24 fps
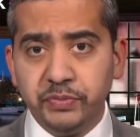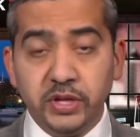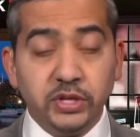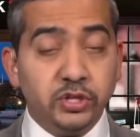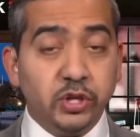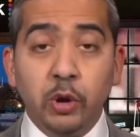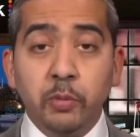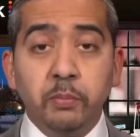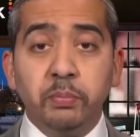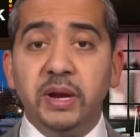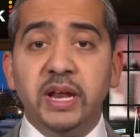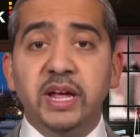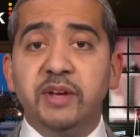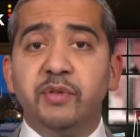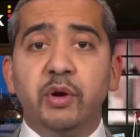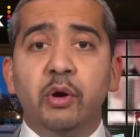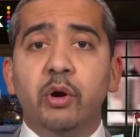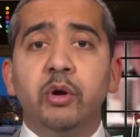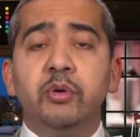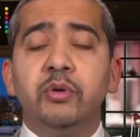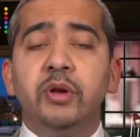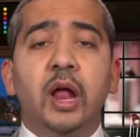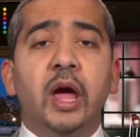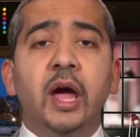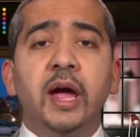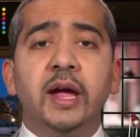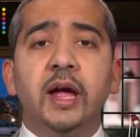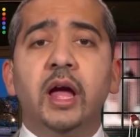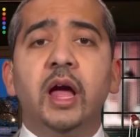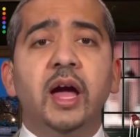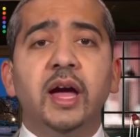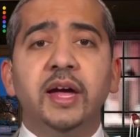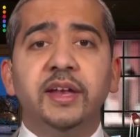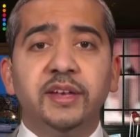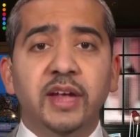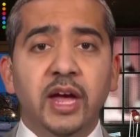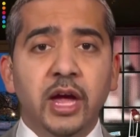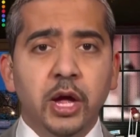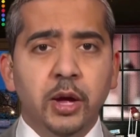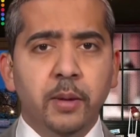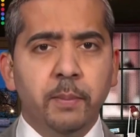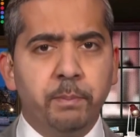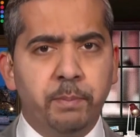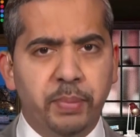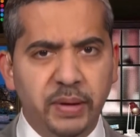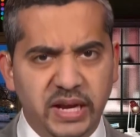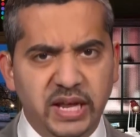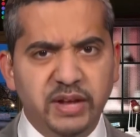Don't believe your own lying eyes,
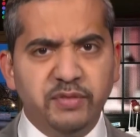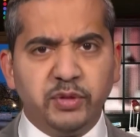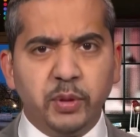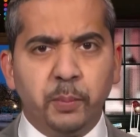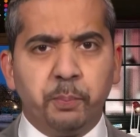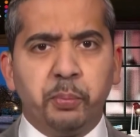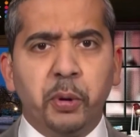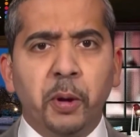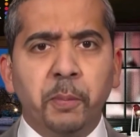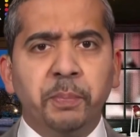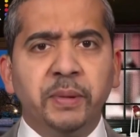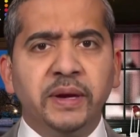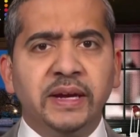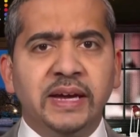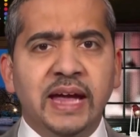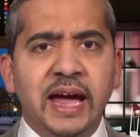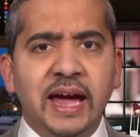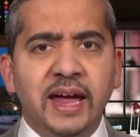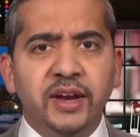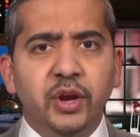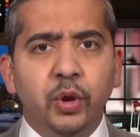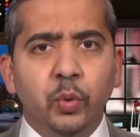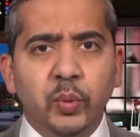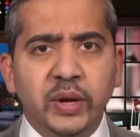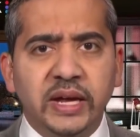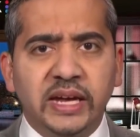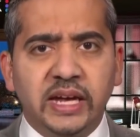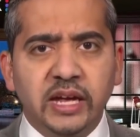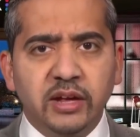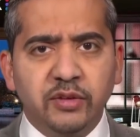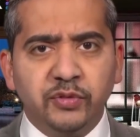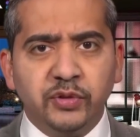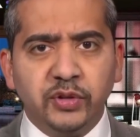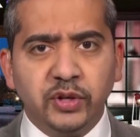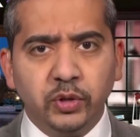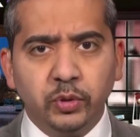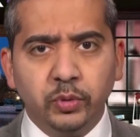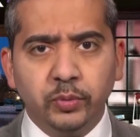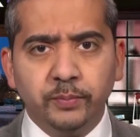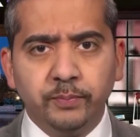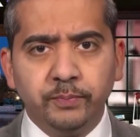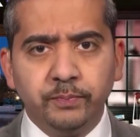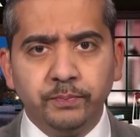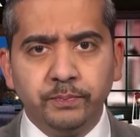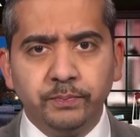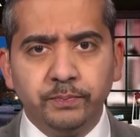believe the propaganda we give you.